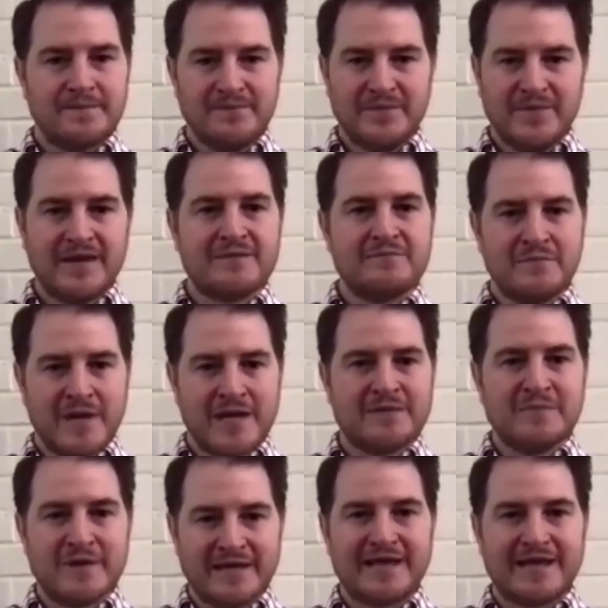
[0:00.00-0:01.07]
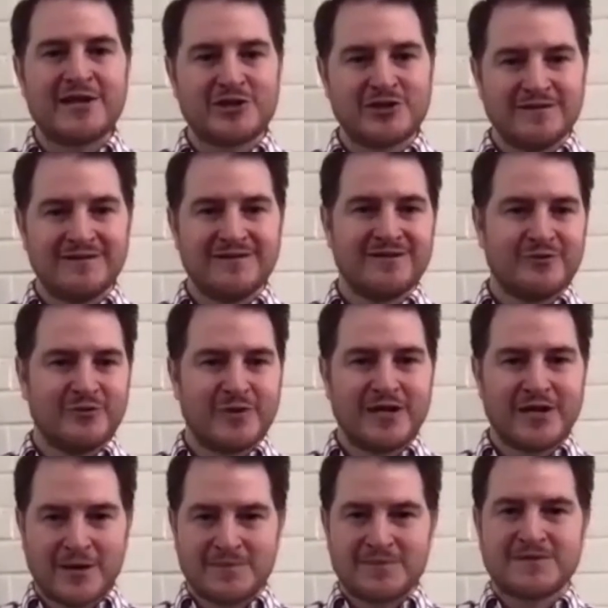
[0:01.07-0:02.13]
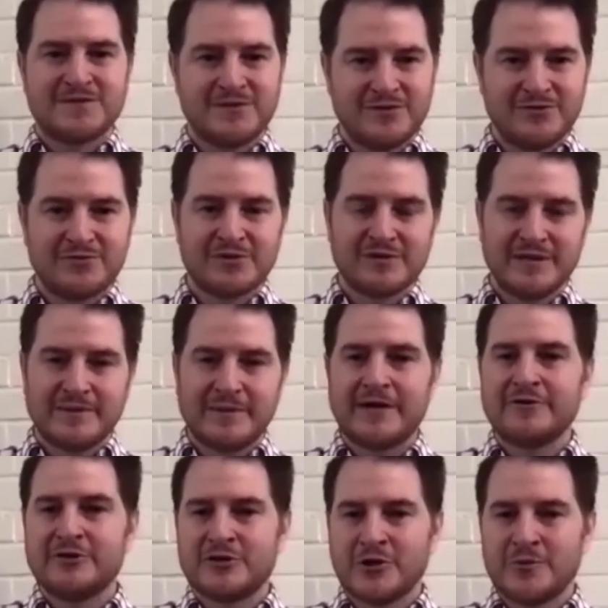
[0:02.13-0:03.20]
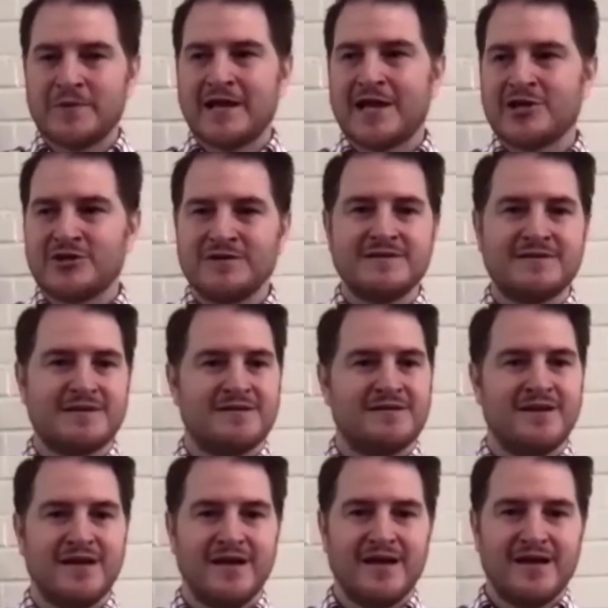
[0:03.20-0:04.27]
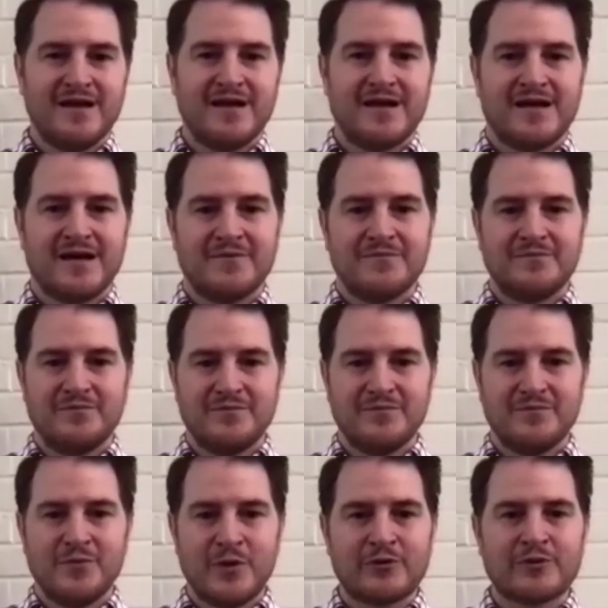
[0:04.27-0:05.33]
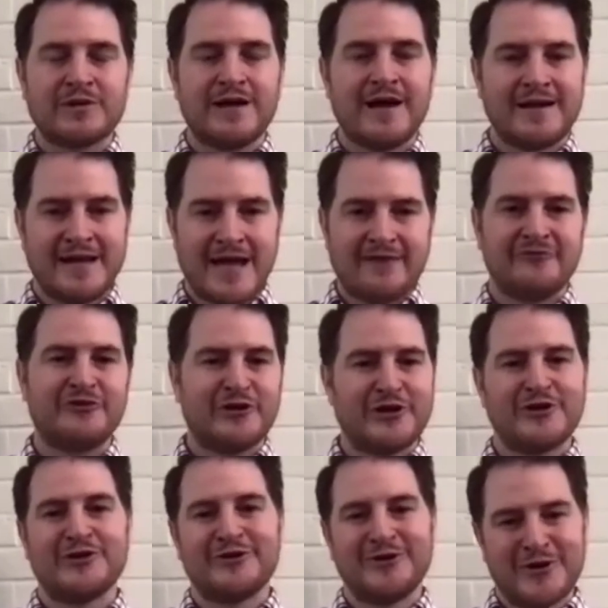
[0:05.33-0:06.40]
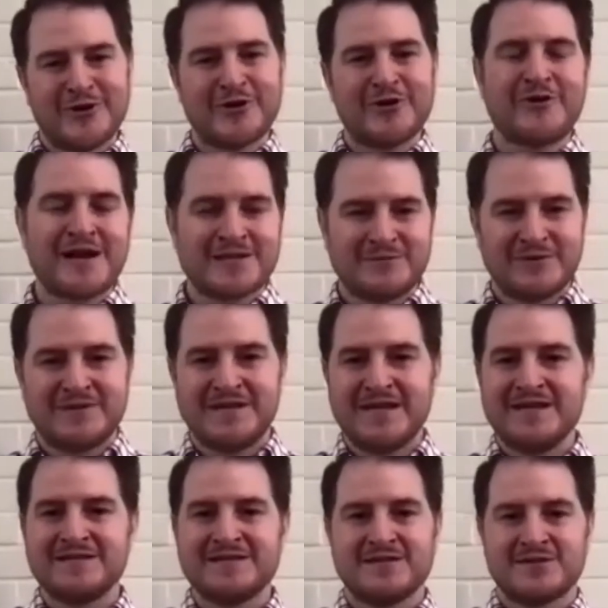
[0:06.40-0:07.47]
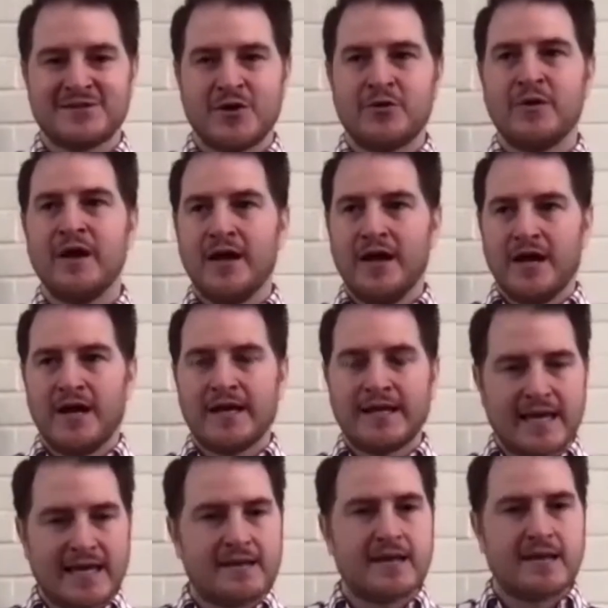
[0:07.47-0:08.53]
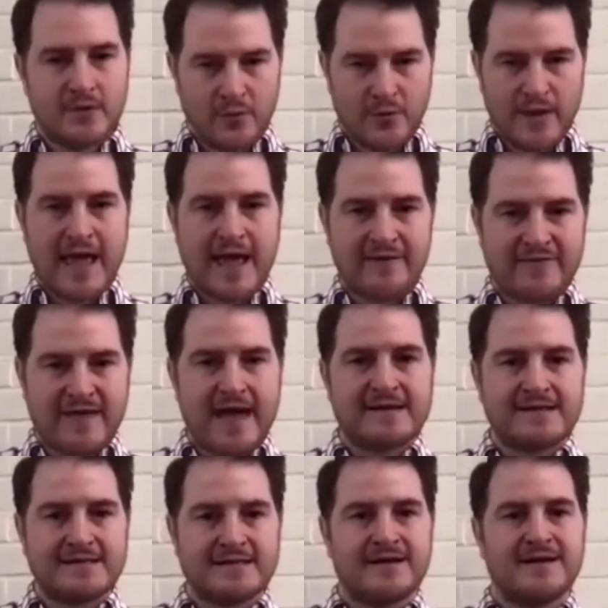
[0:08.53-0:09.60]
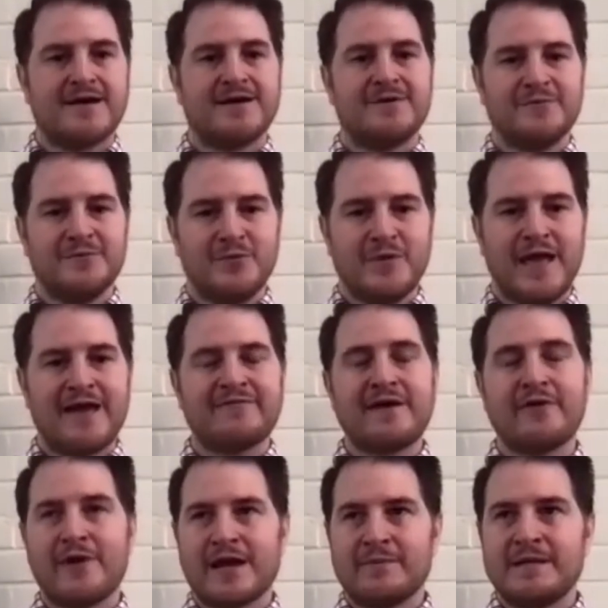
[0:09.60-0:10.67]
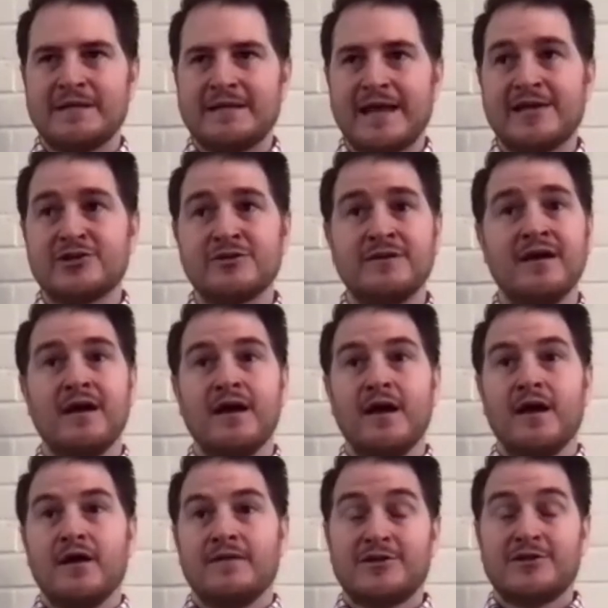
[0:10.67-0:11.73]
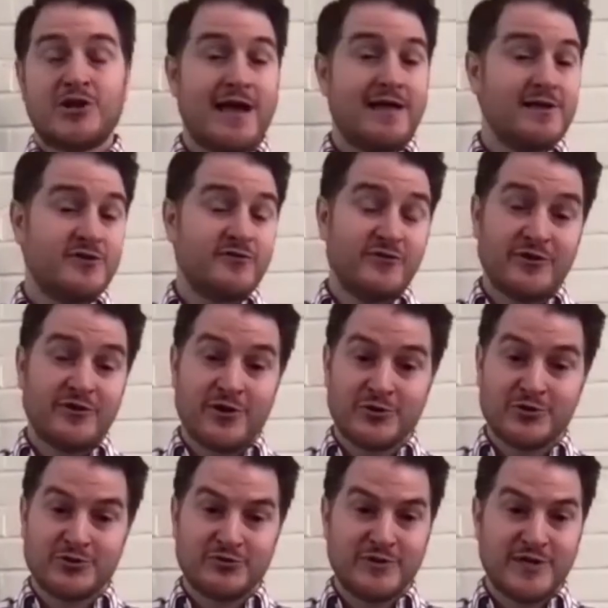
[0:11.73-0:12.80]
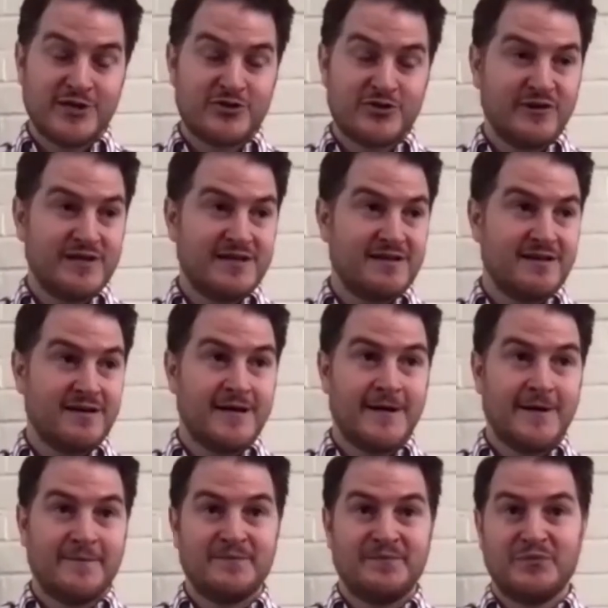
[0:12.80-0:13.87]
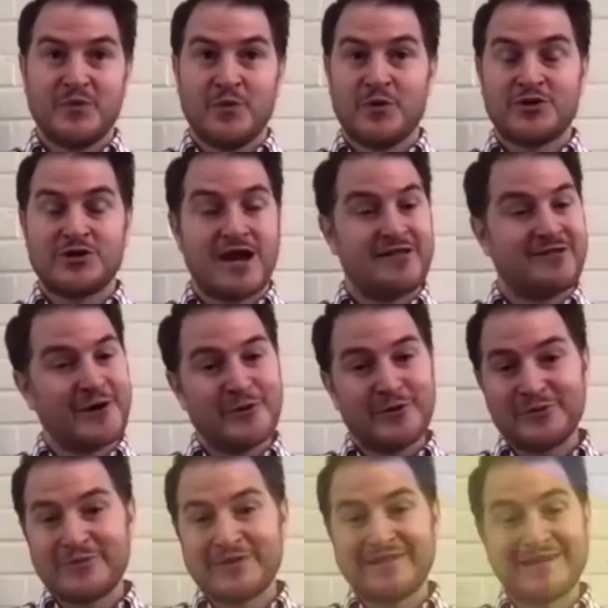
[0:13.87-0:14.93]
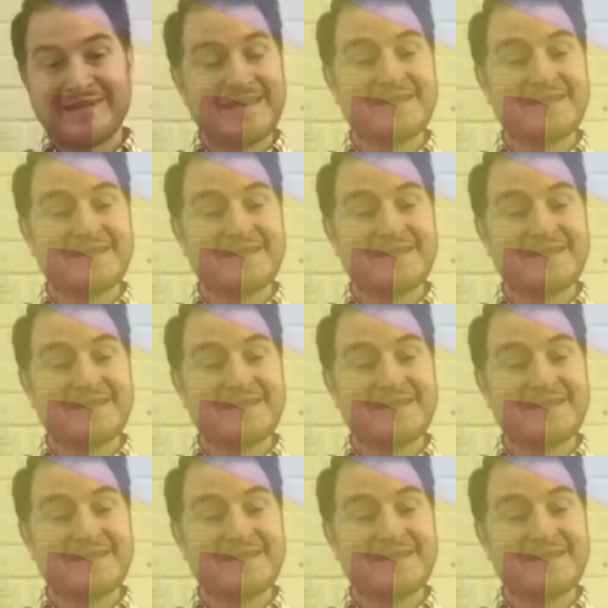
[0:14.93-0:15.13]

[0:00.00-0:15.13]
mitigation when it comes to preliminary determinations, and we relied heavily on her expertise. And so again, we have that recommendation. The challenge for the cultural district, which I thought would be the